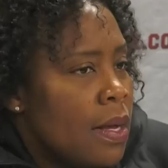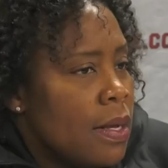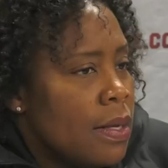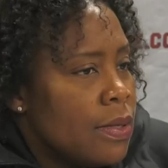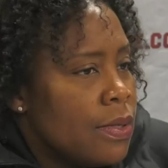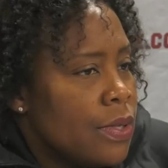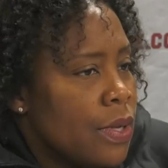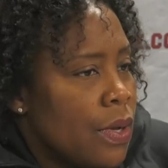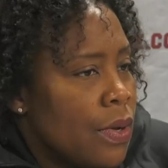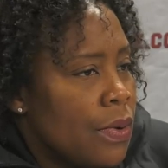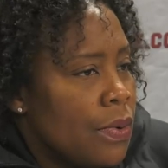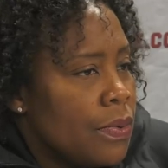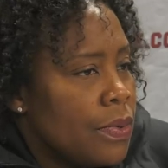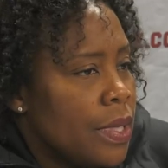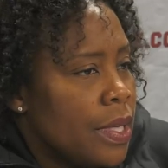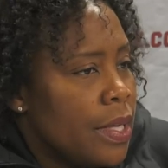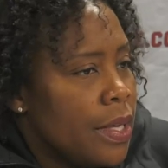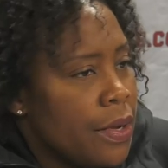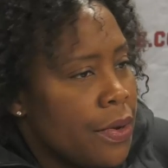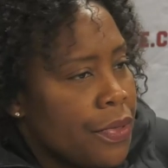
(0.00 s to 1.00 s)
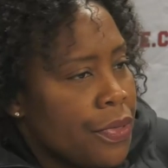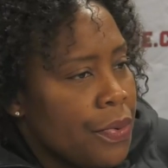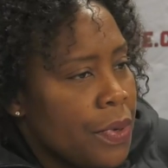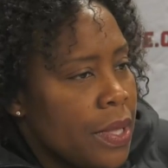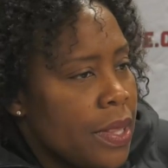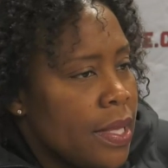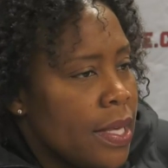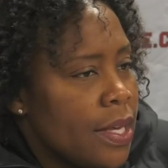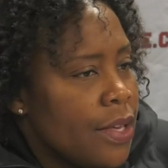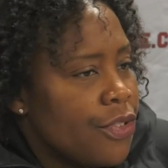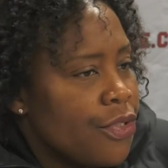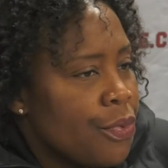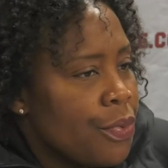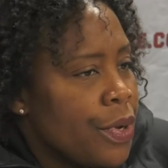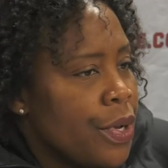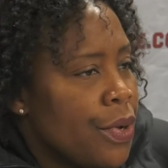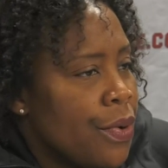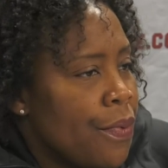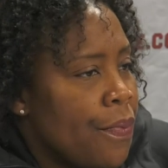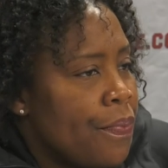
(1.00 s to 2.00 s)
So the year 3 thing is
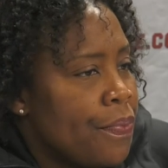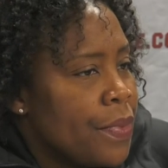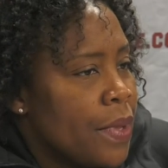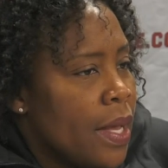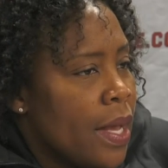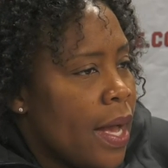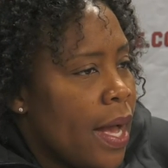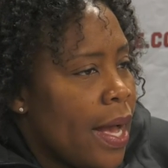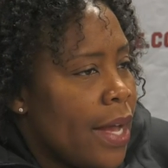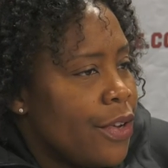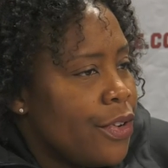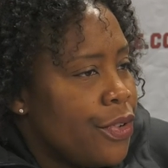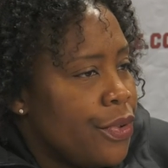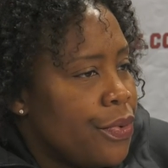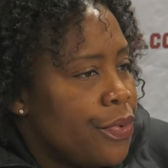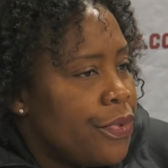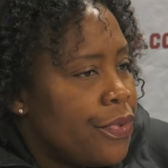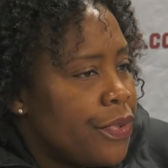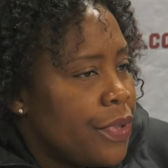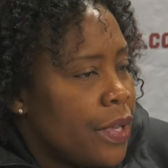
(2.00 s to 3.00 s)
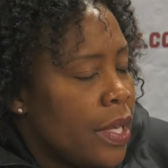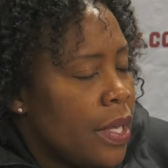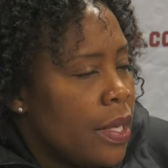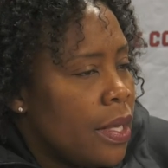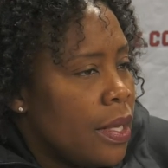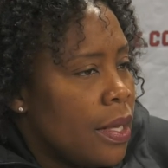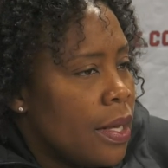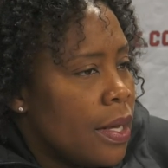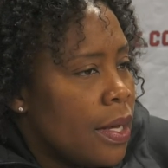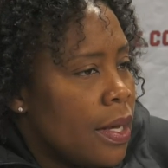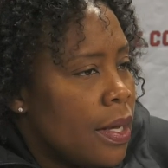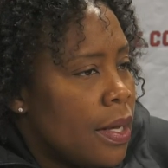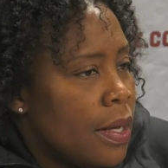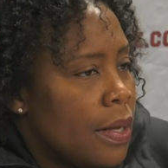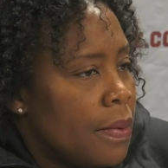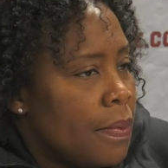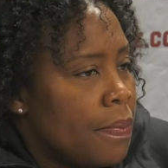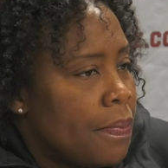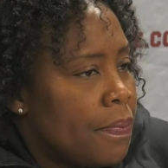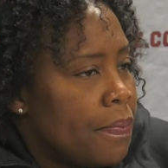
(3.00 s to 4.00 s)
real. I do see
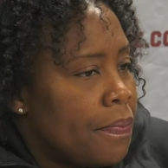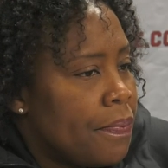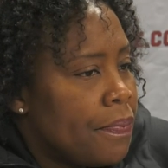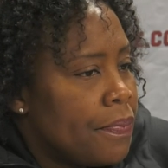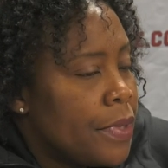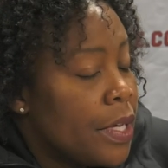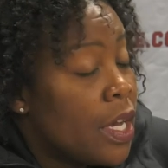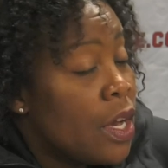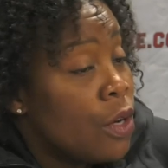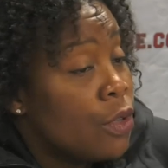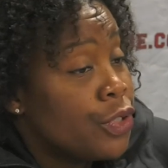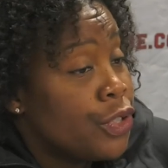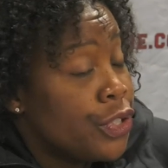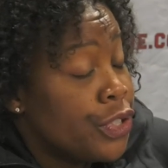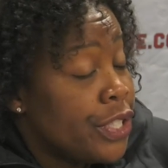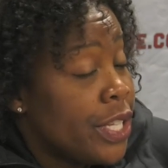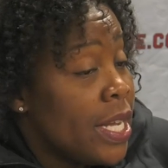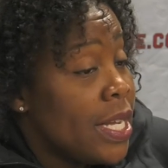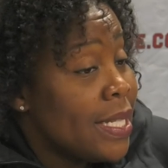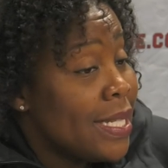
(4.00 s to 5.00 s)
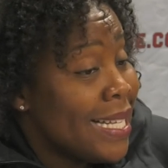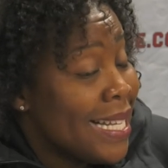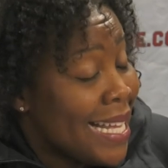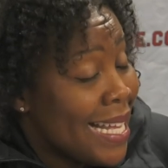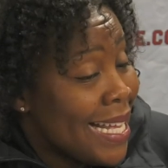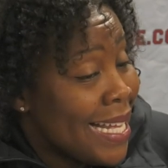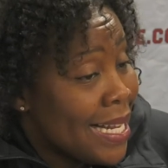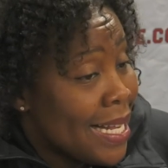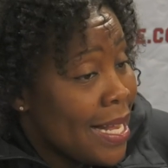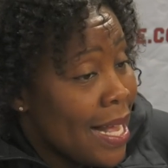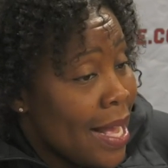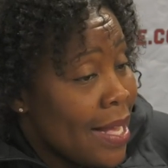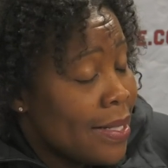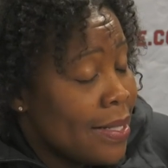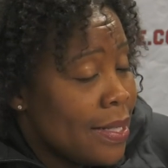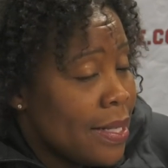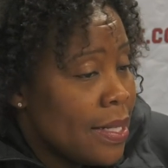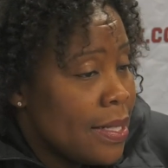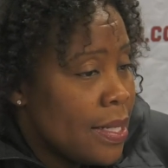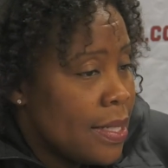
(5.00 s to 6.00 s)
the culture changing in
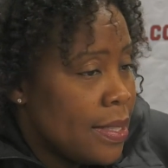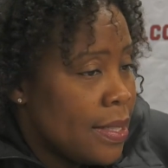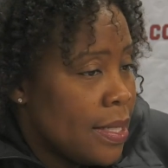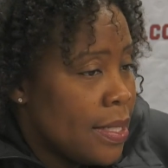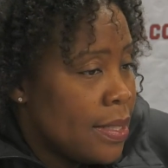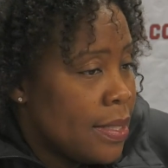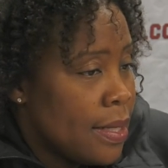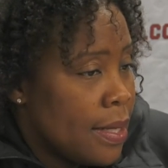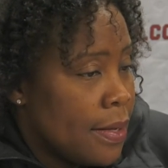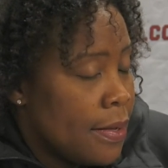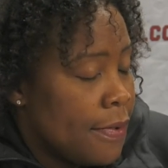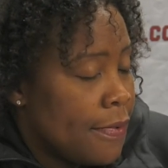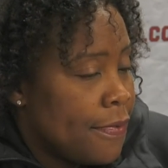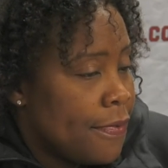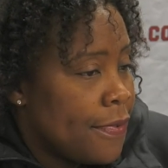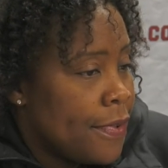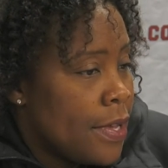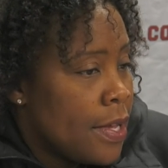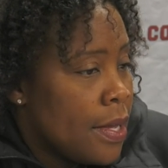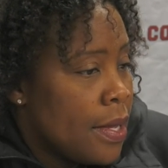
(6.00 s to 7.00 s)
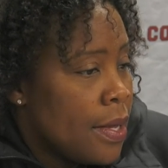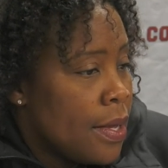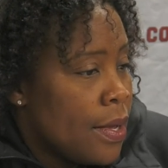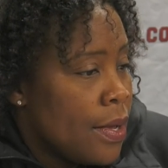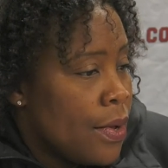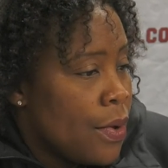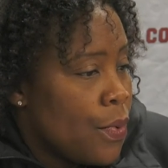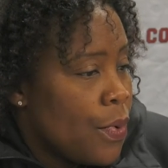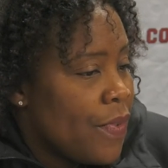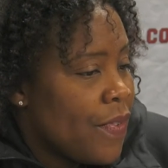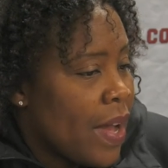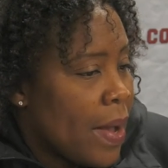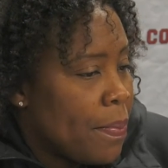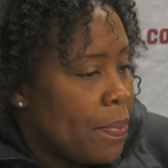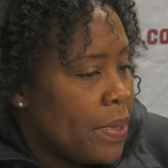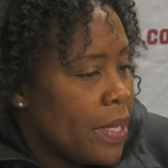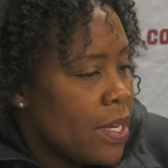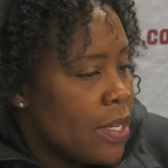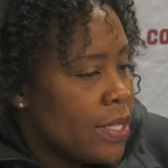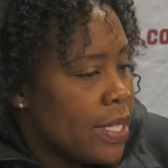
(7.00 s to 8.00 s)
the sense of, we've
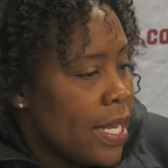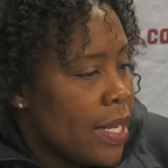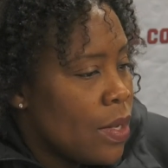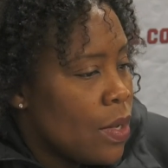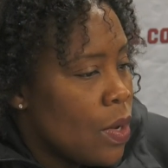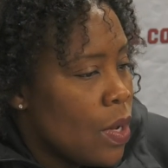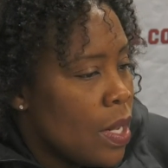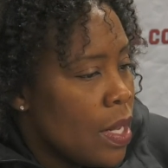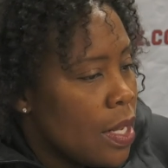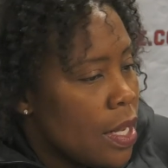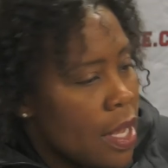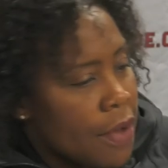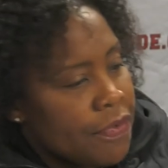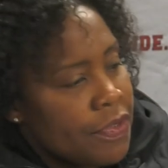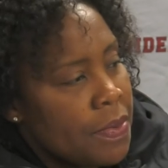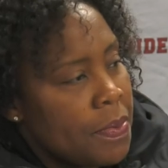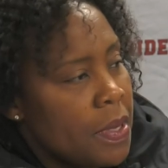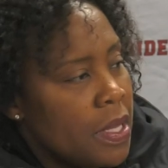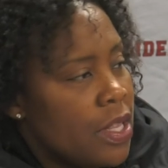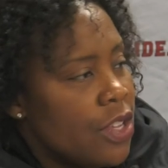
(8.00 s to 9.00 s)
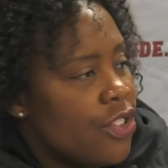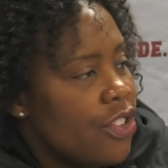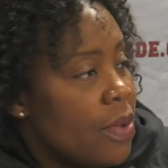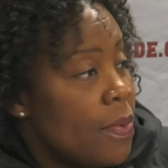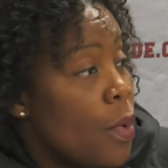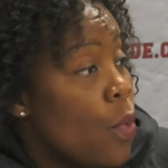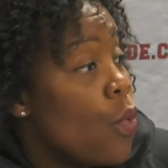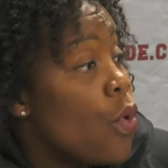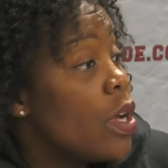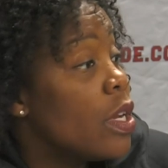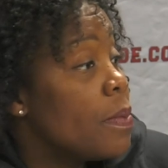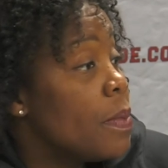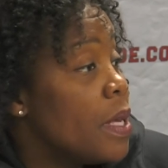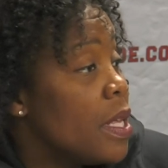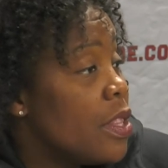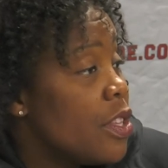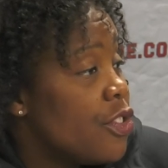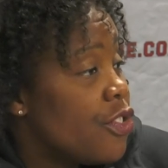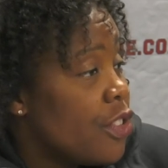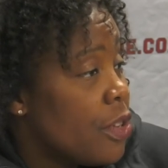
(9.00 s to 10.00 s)
got players that love to be in the gym and want to
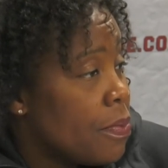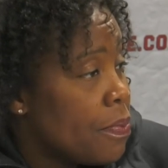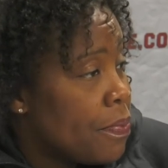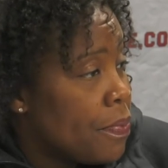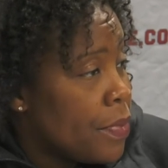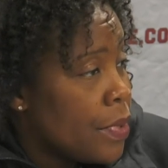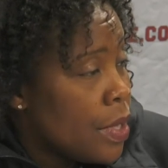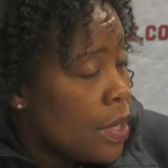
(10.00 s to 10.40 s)
be in the gym,